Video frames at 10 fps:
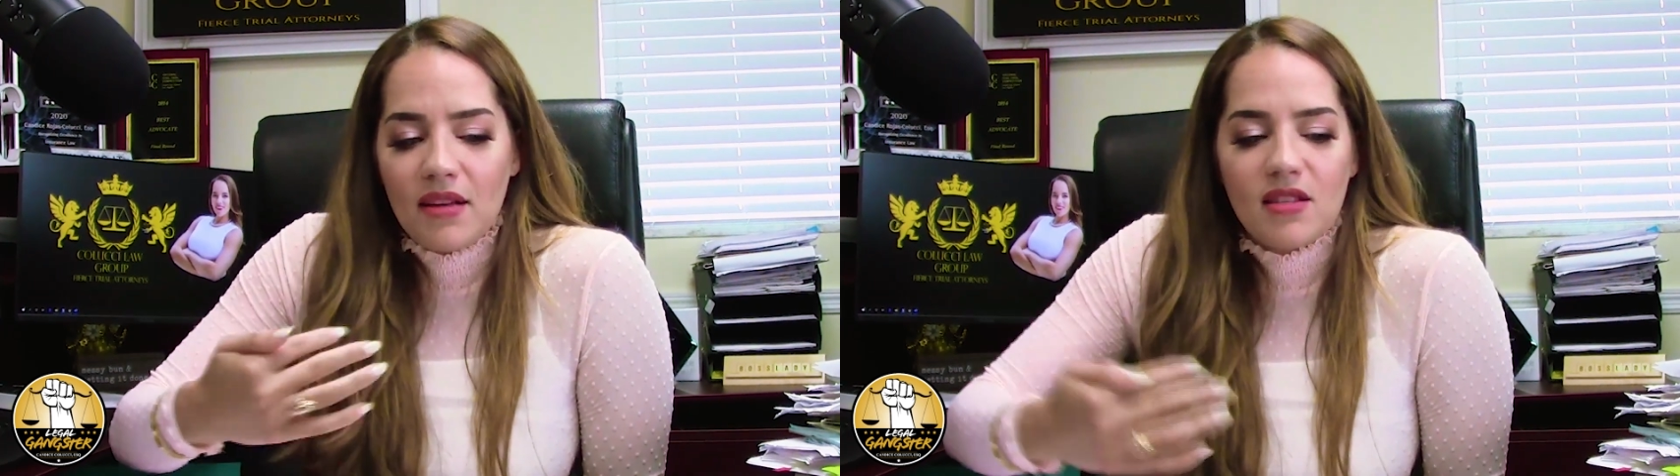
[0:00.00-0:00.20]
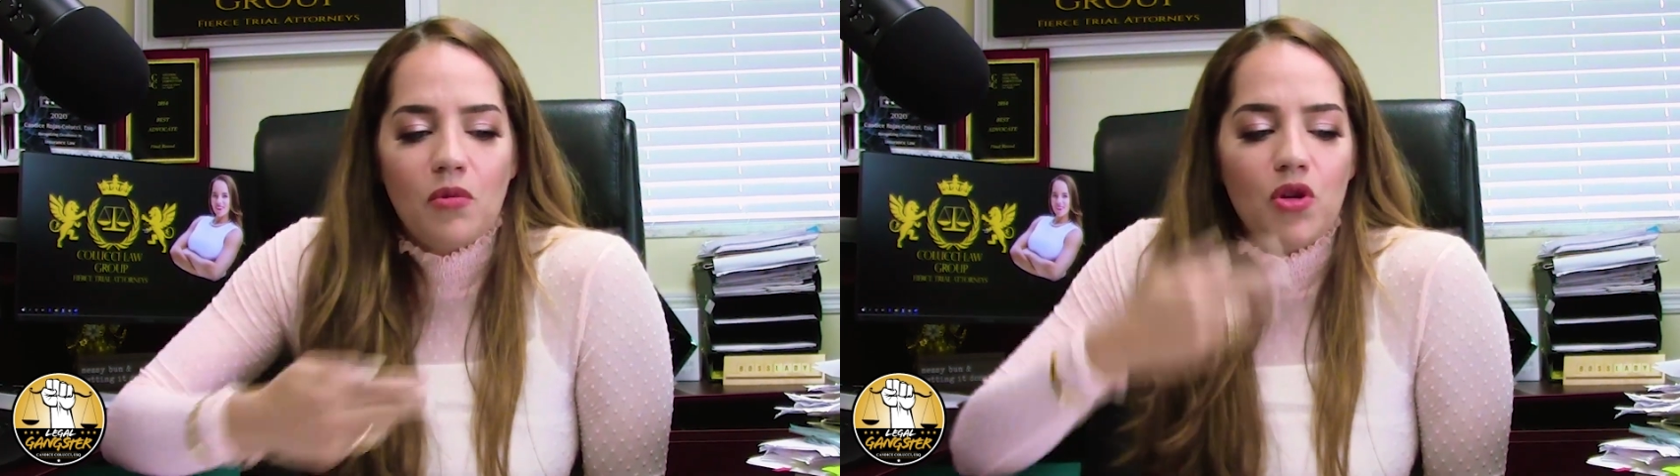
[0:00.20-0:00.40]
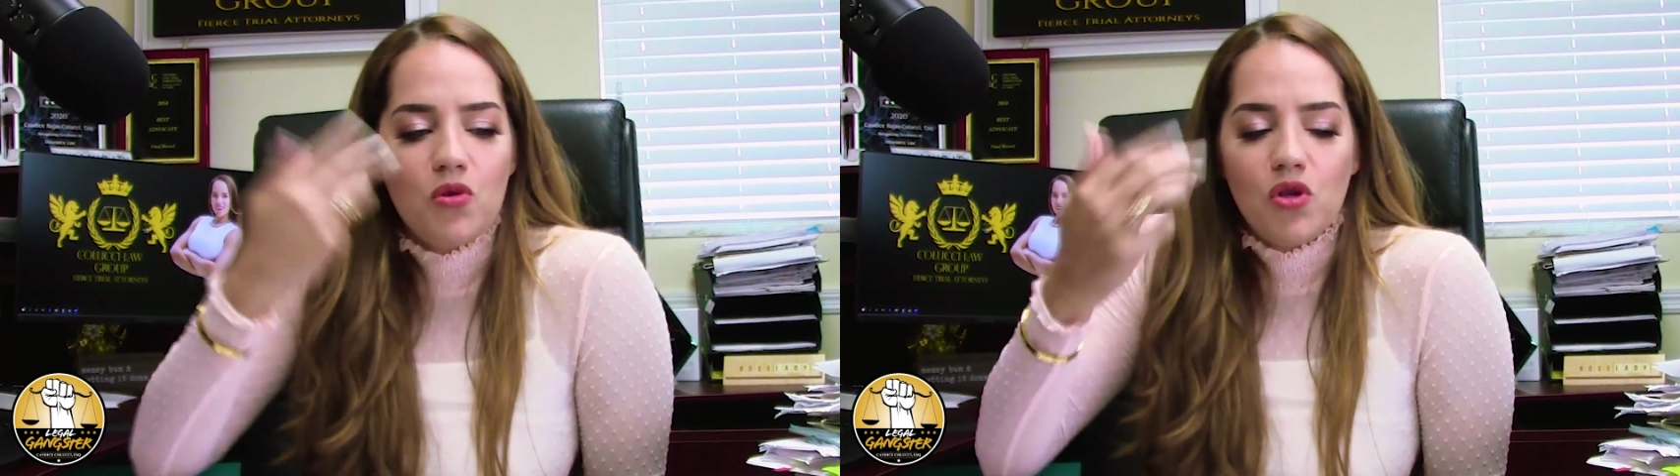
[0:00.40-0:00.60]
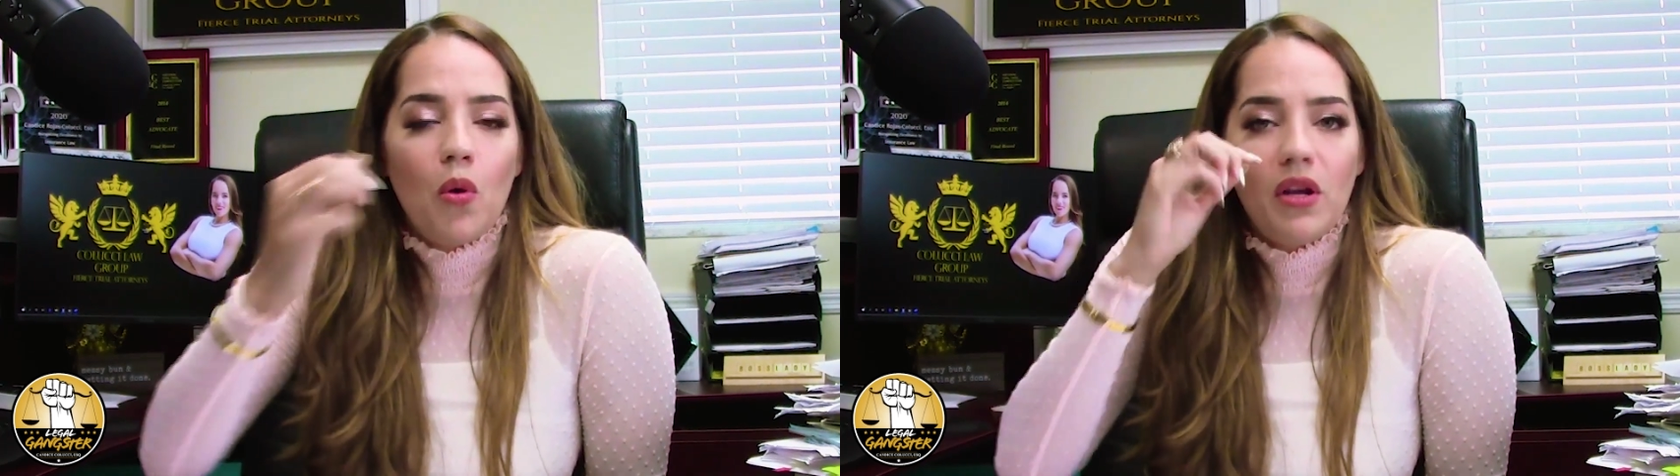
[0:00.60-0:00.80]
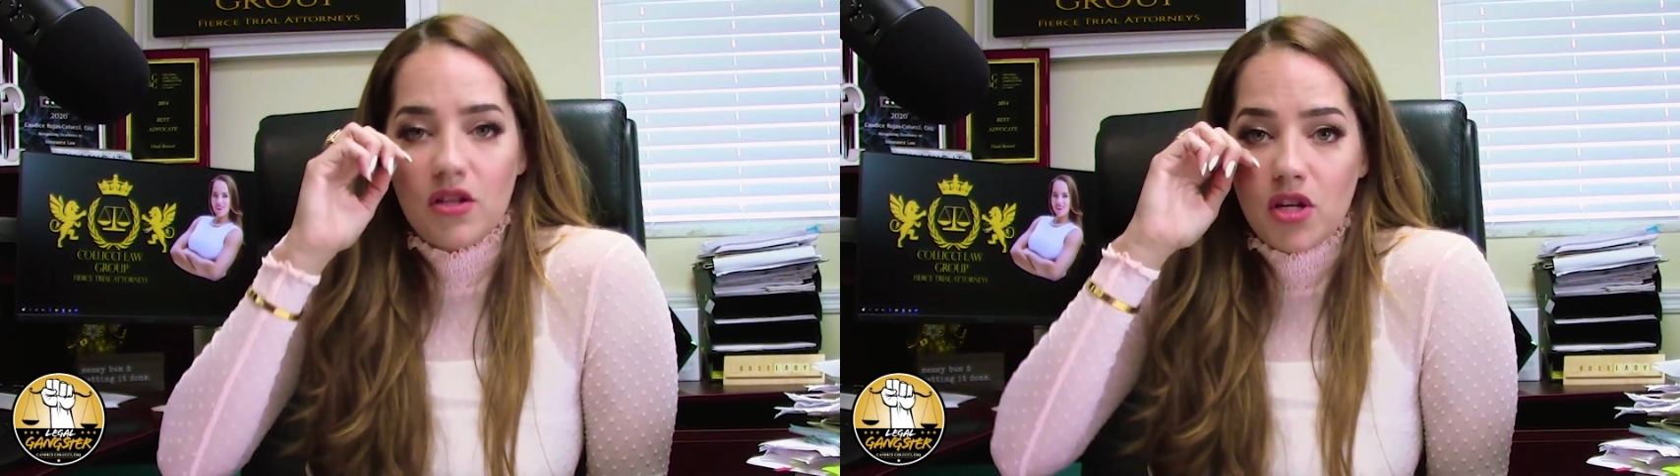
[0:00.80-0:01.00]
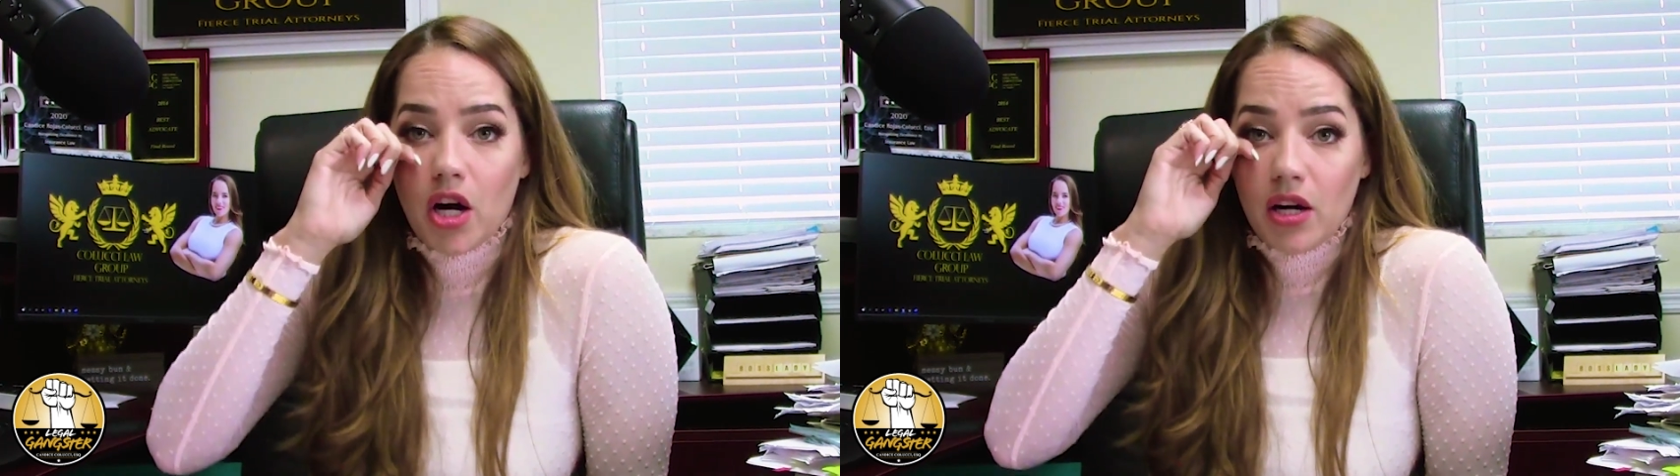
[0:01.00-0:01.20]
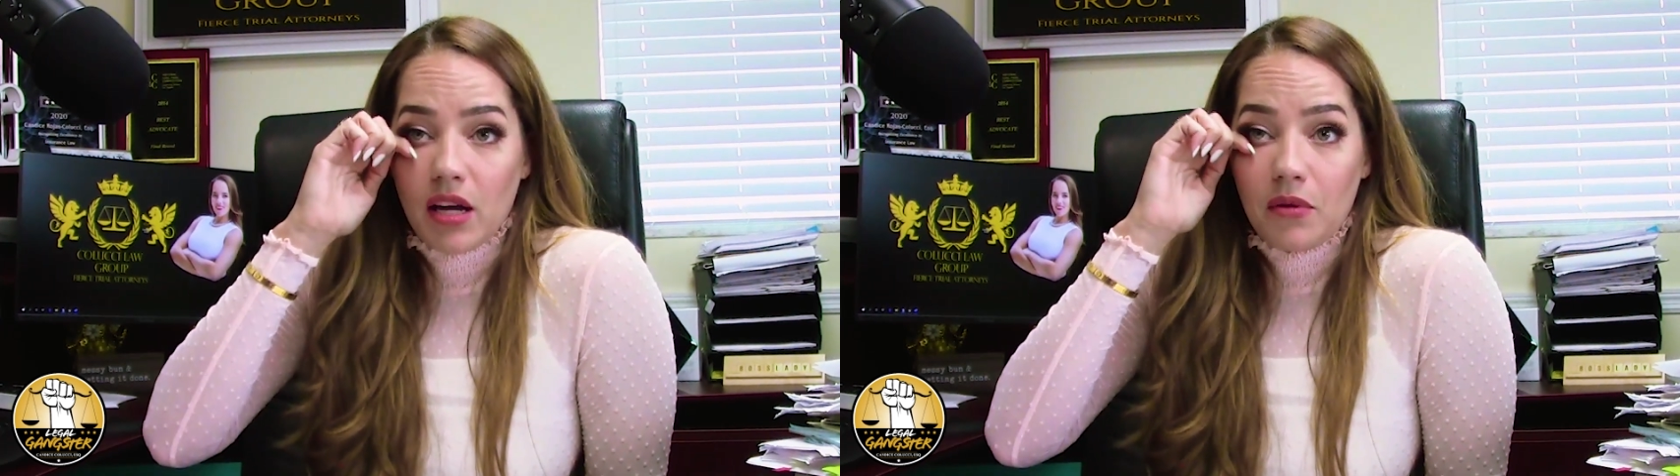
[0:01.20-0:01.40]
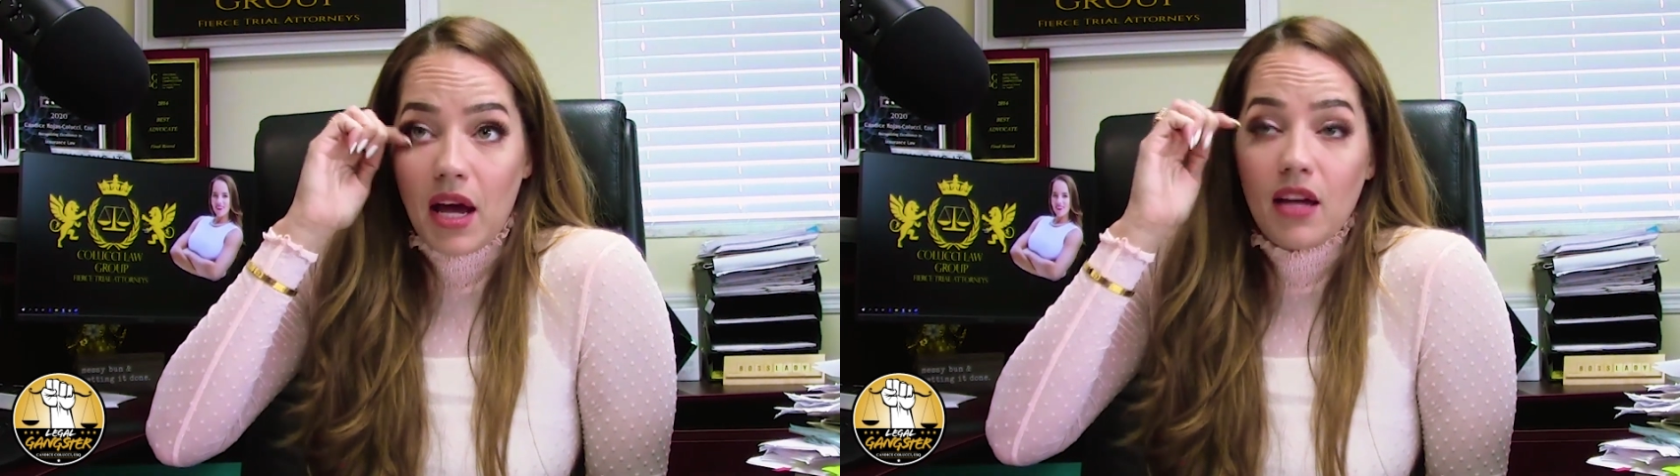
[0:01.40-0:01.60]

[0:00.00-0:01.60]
someone who's going to Target, right?